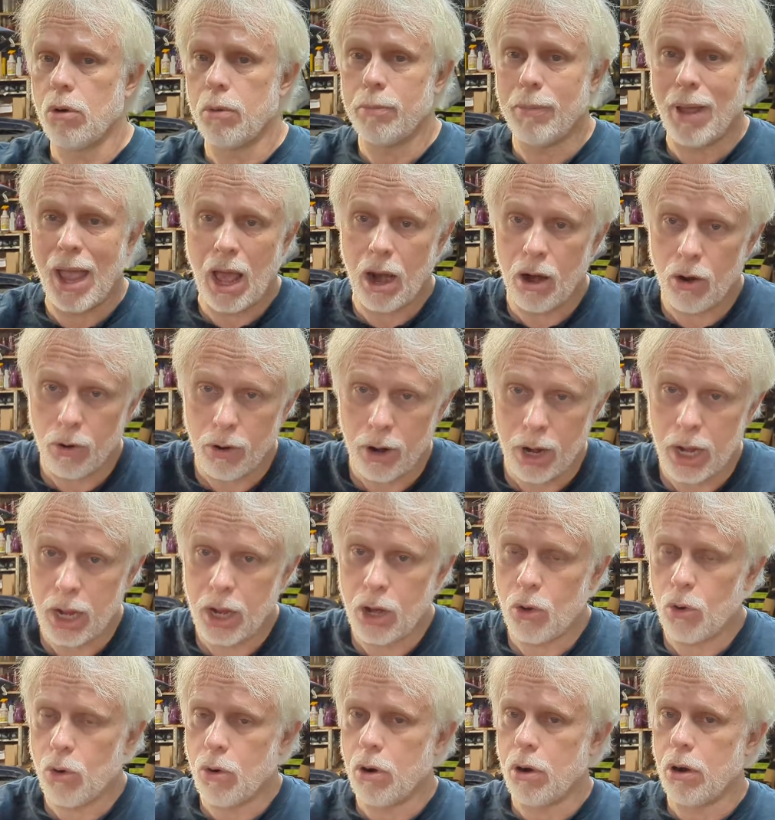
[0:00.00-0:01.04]
Mallory
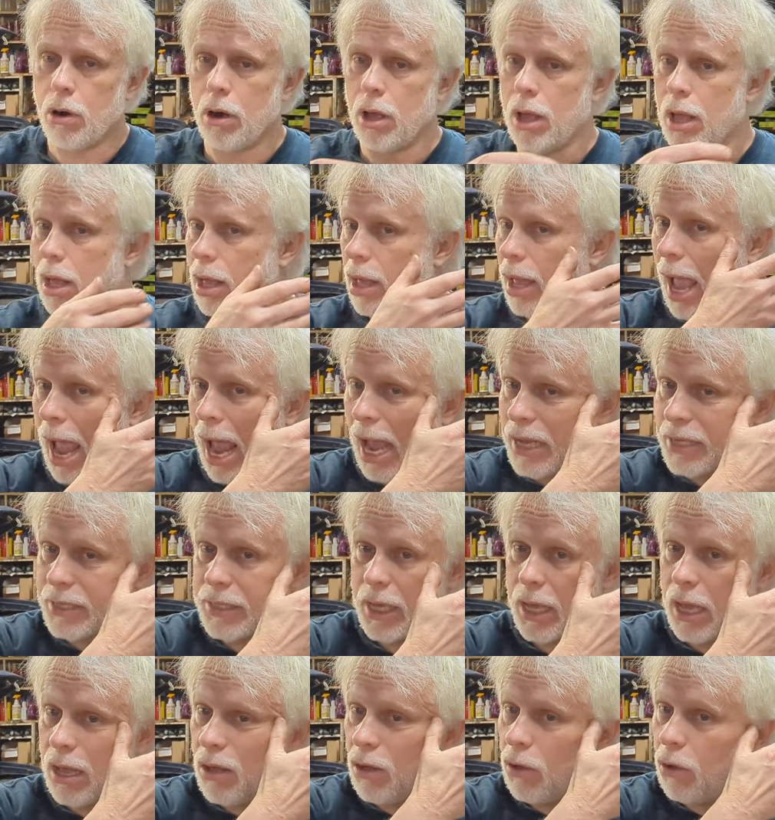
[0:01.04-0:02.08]
or
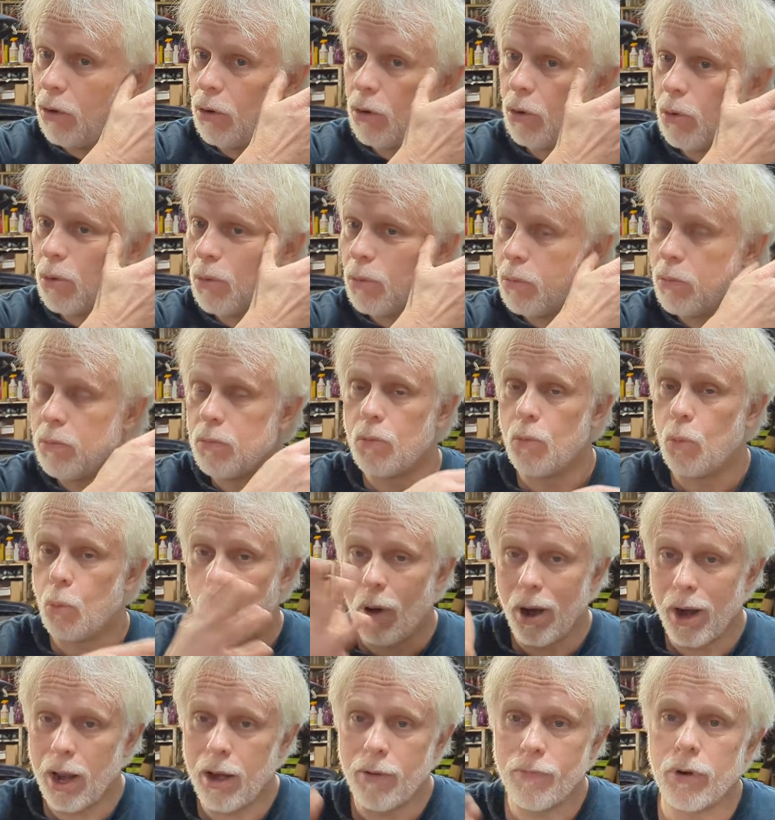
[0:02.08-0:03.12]
Axel or
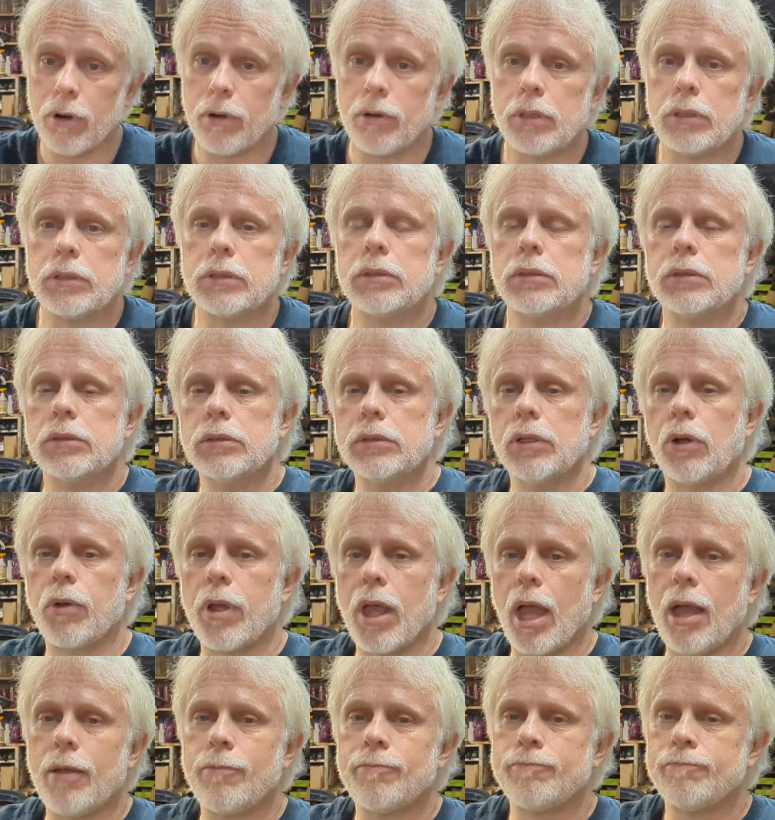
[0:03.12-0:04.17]
whatever.
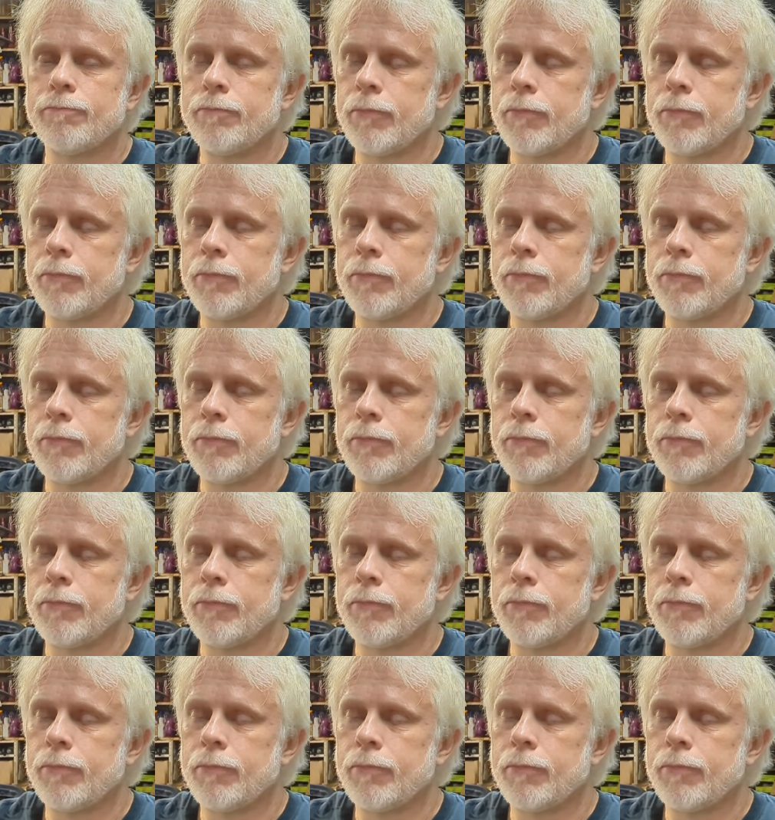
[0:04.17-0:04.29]
Okay,